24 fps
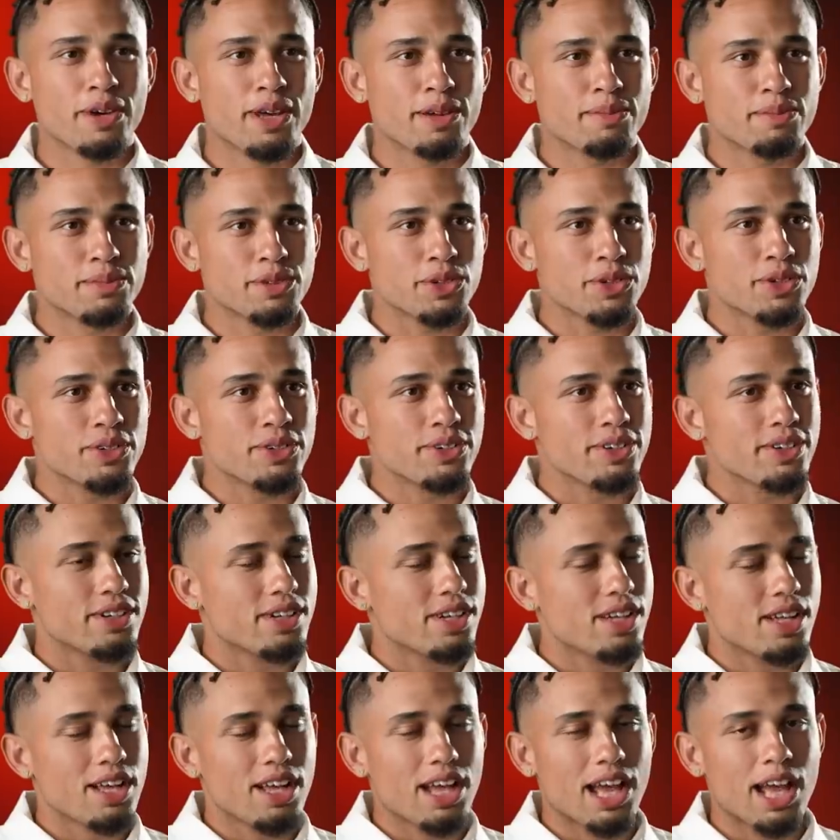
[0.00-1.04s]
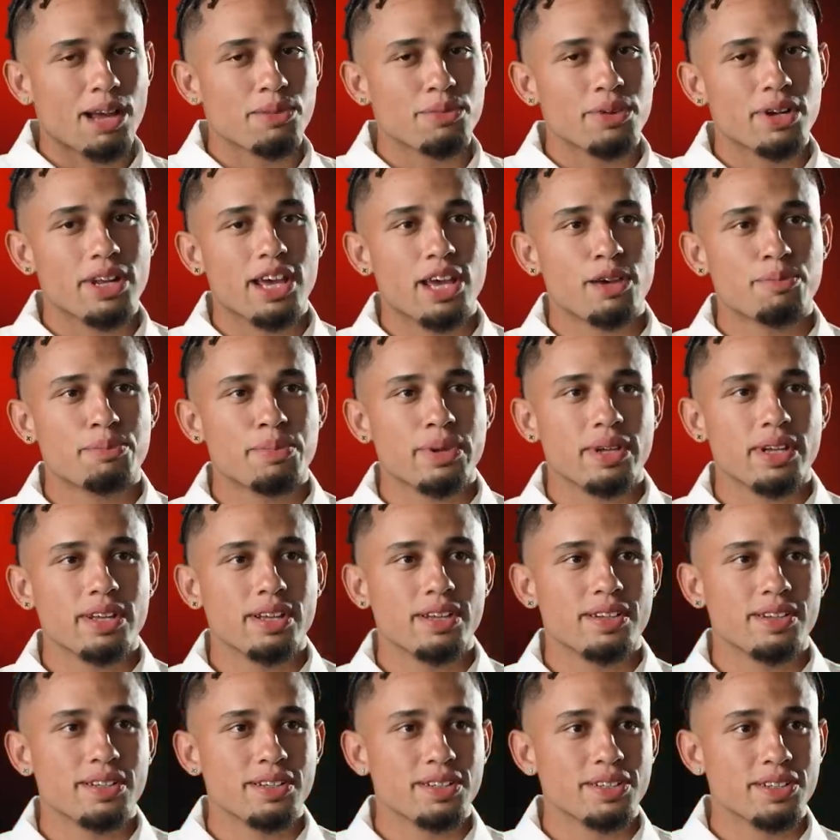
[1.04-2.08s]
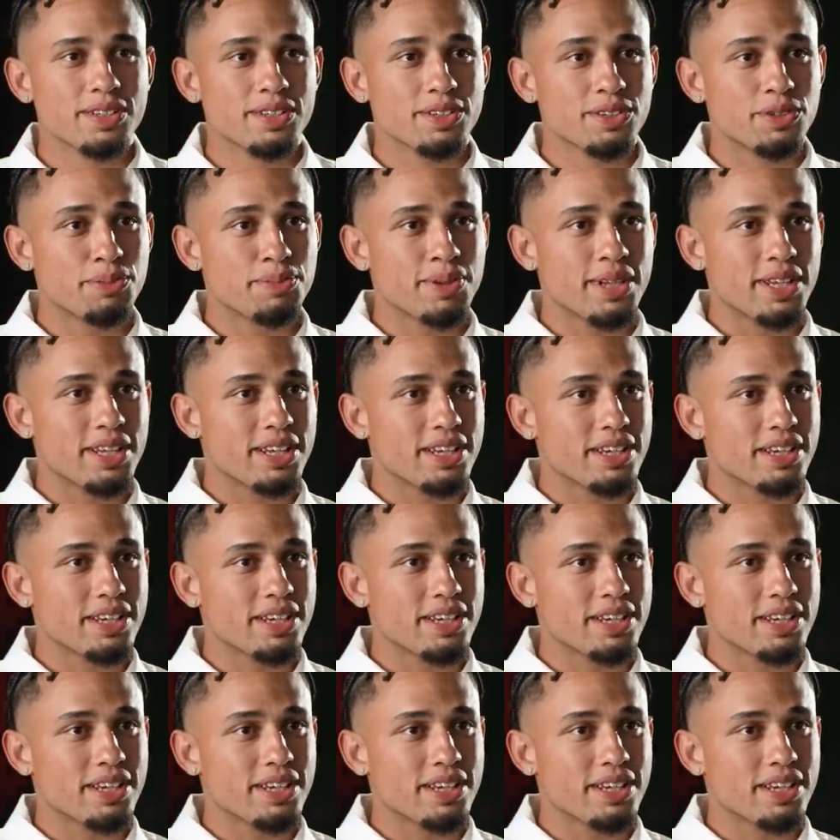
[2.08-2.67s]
came true. I'm really happy to be